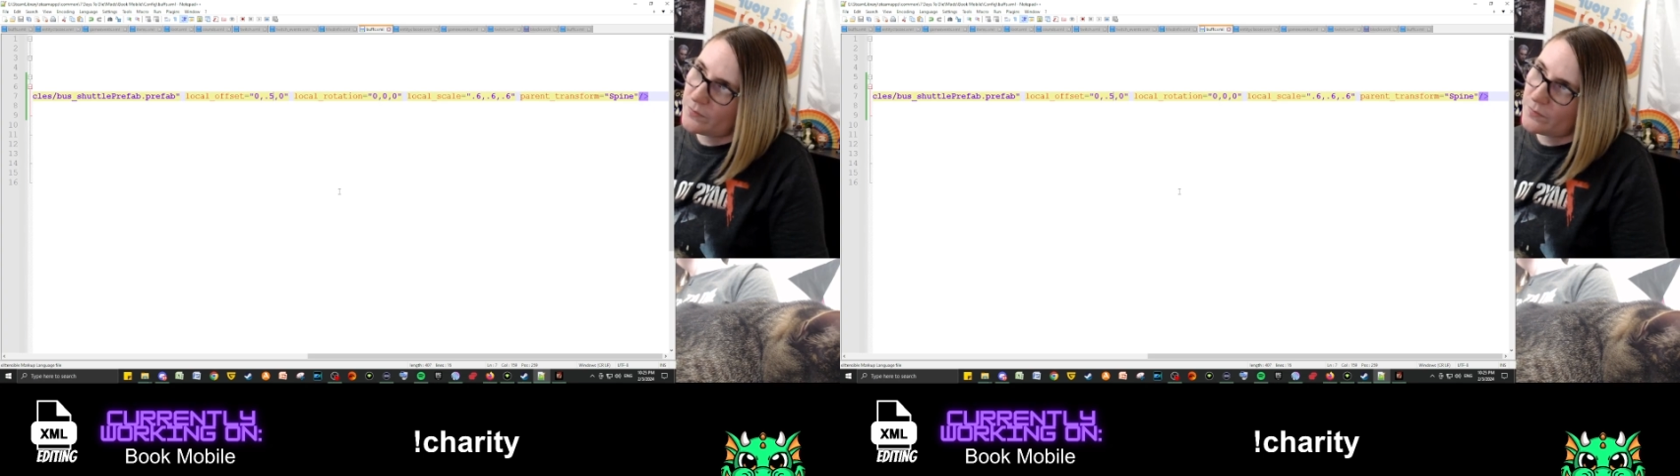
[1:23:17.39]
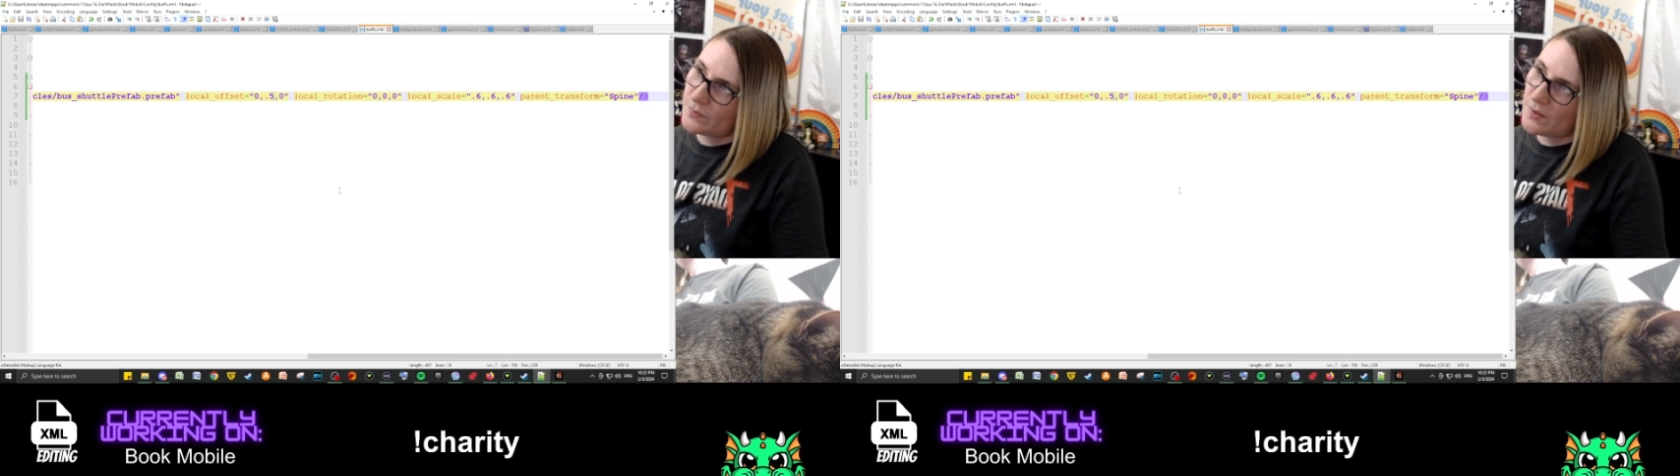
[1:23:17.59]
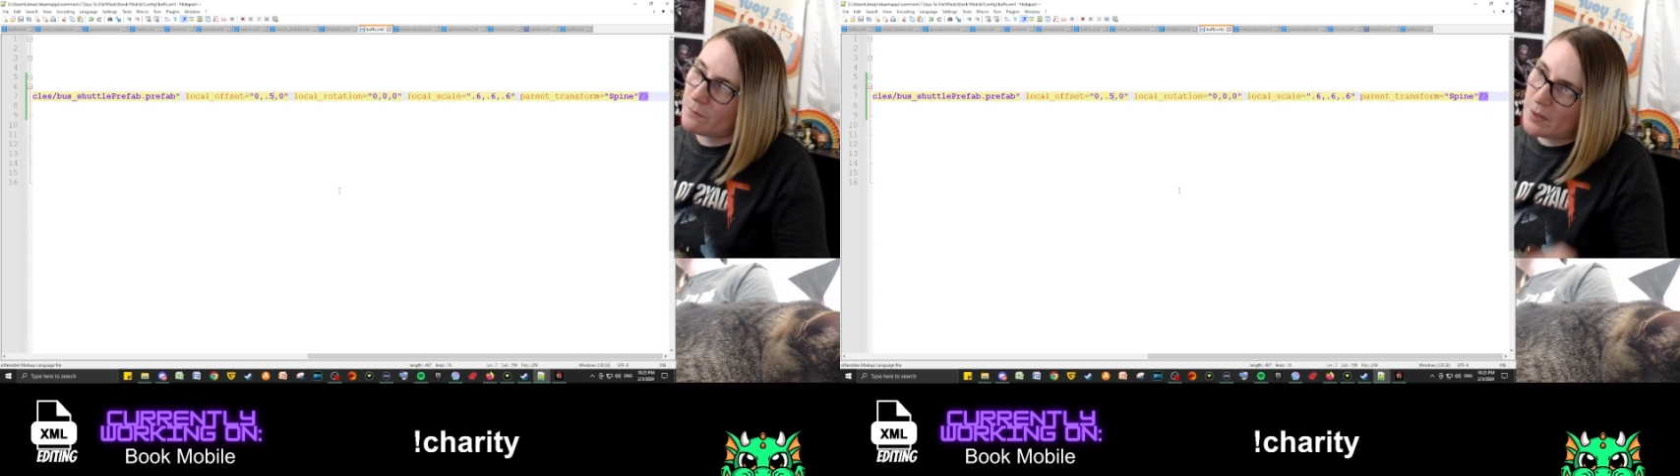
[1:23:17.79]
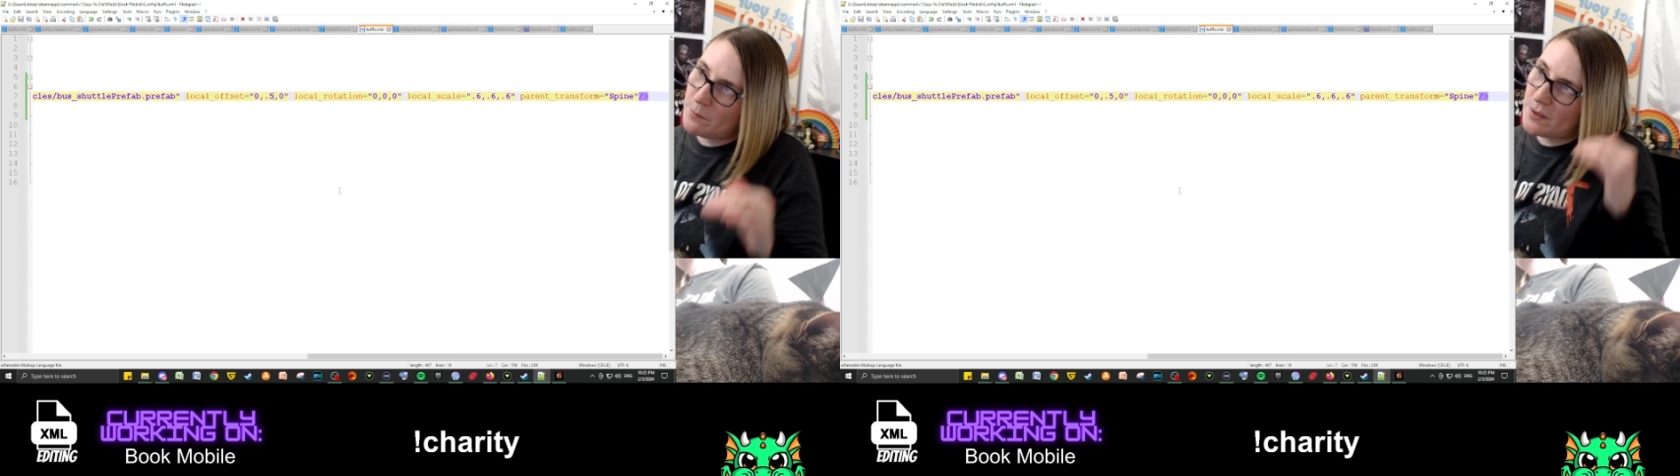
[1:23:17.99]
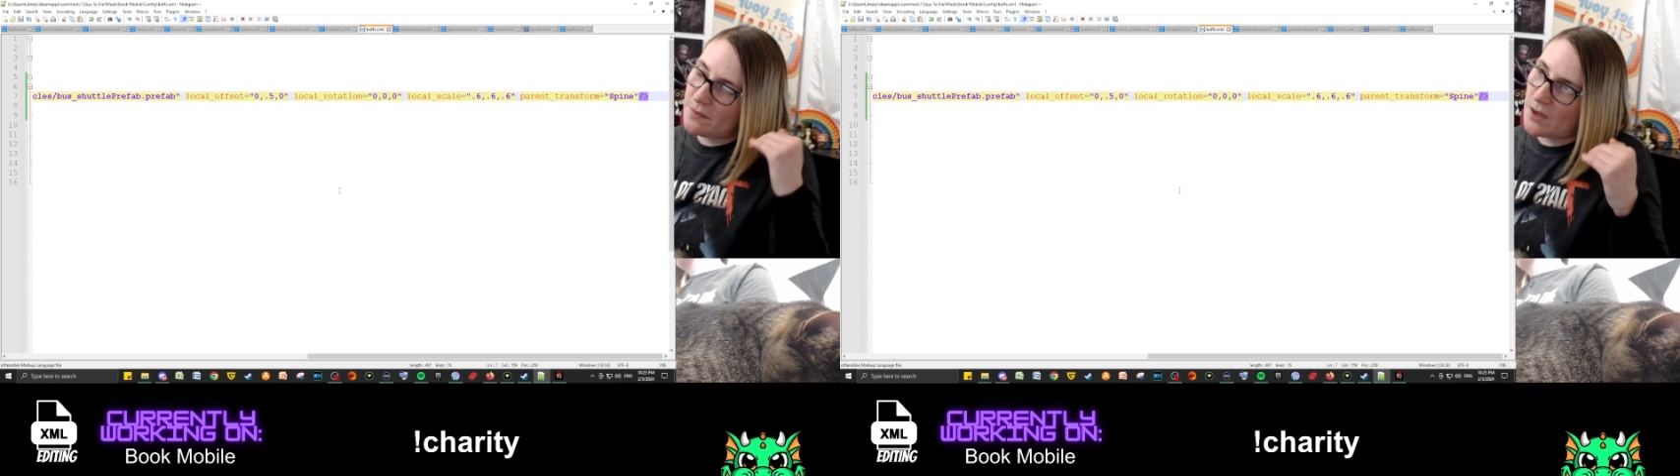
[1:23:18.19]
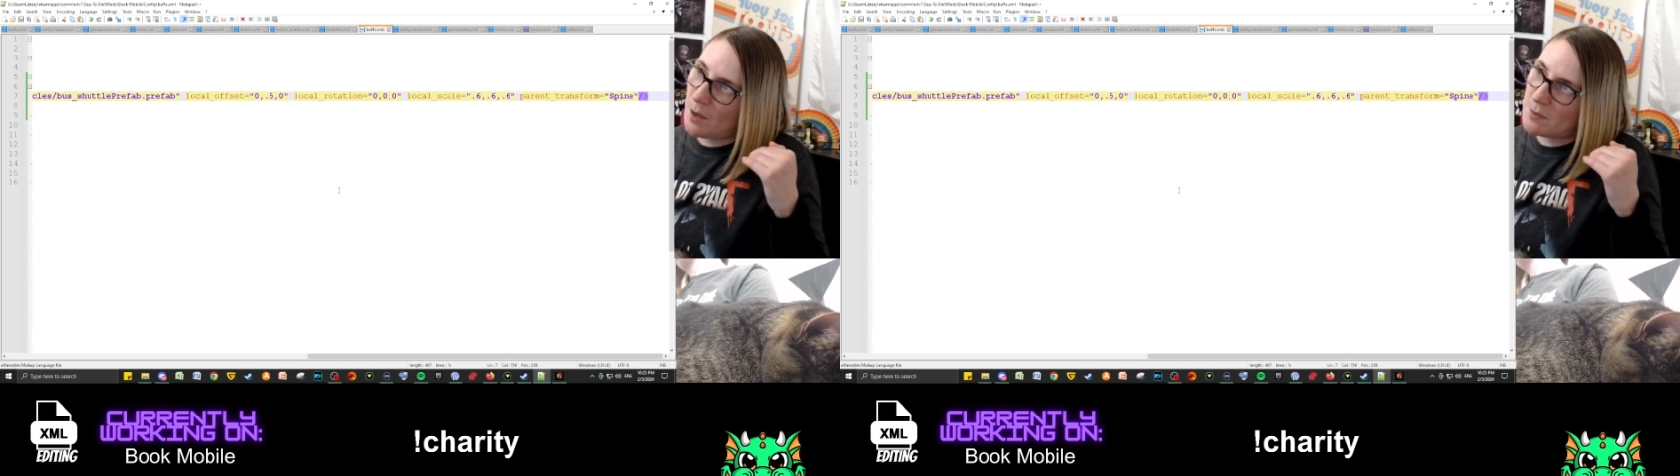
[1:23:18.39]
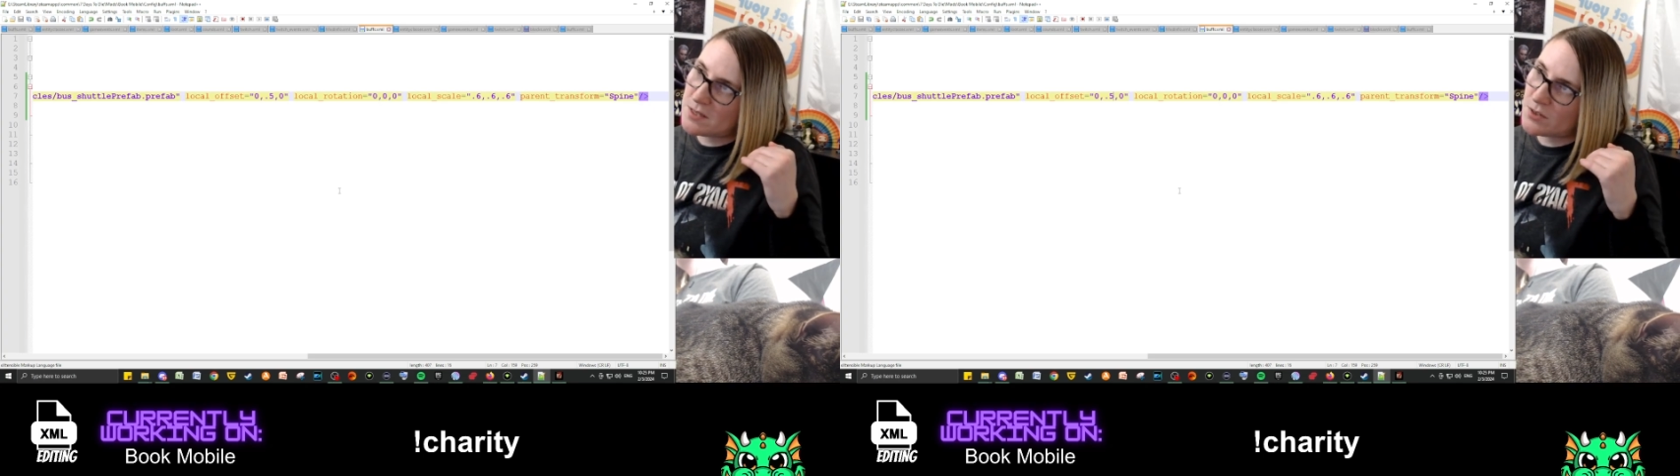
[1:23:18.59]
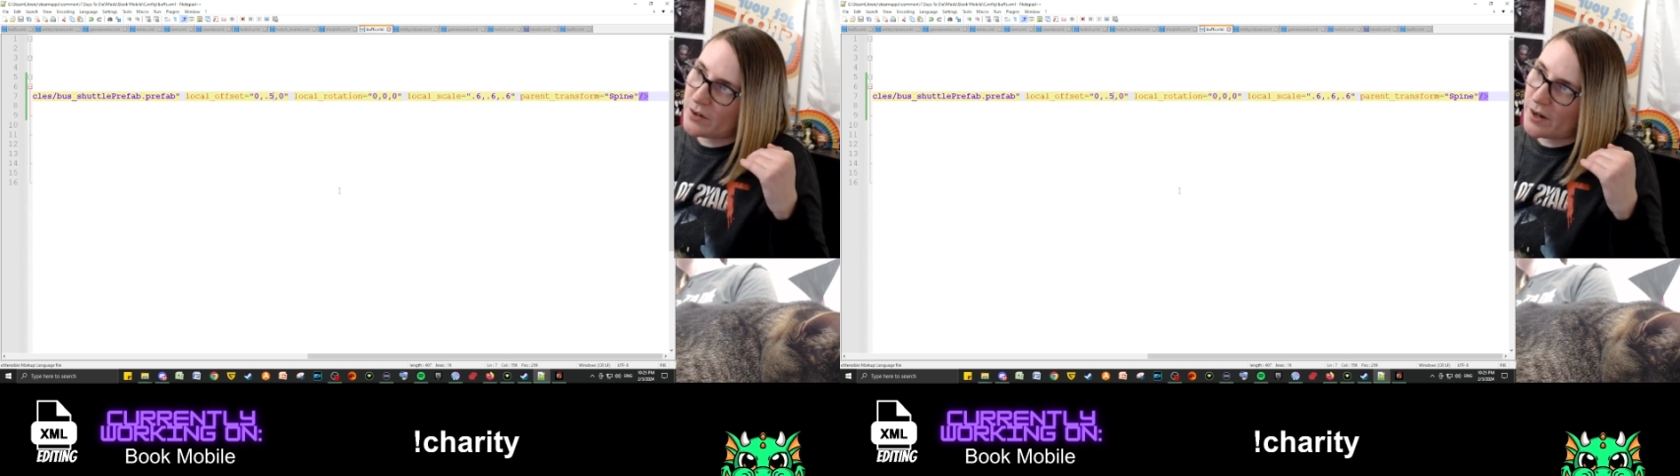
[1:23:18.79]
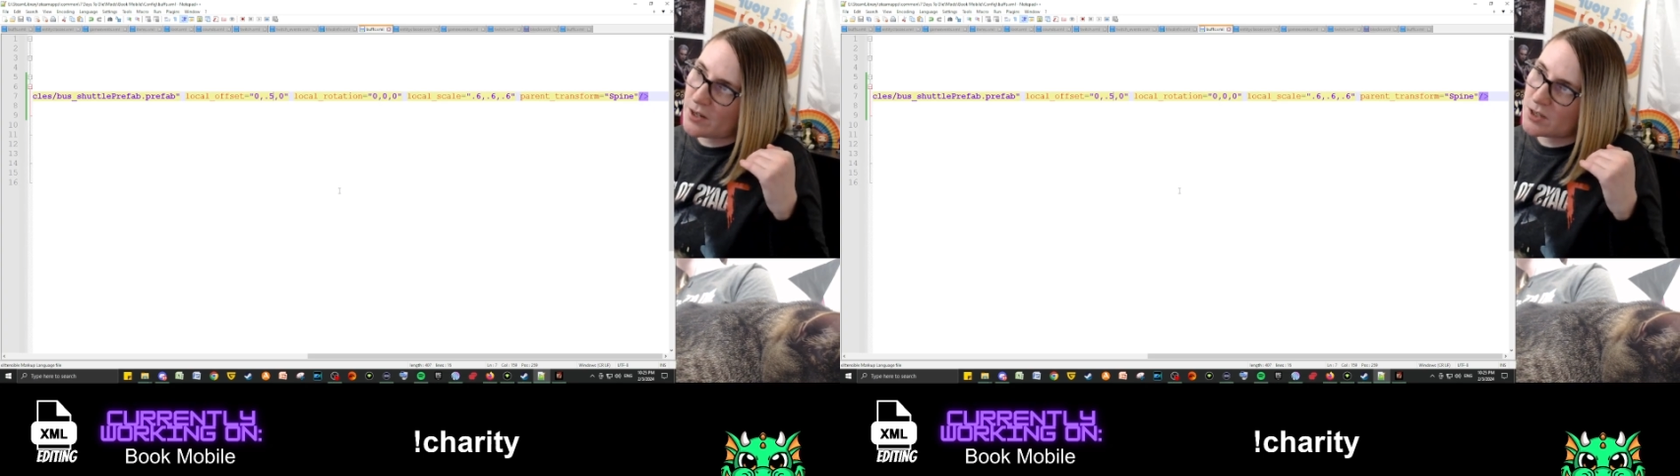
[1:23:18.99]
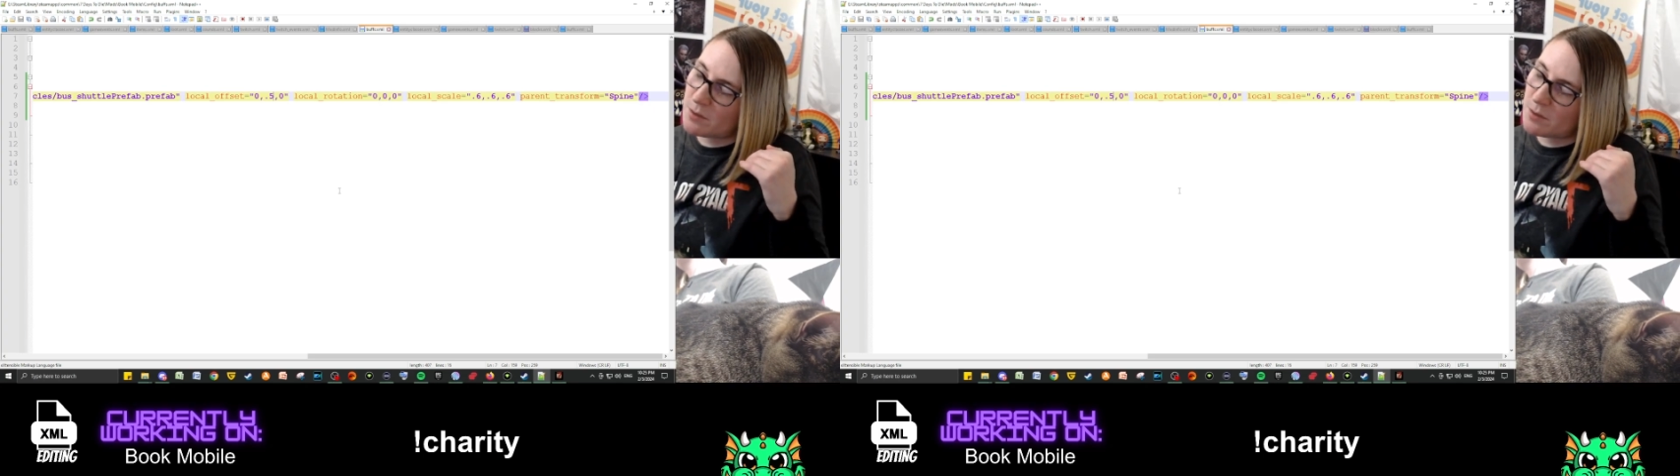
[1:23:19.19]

It might be the opposite direction.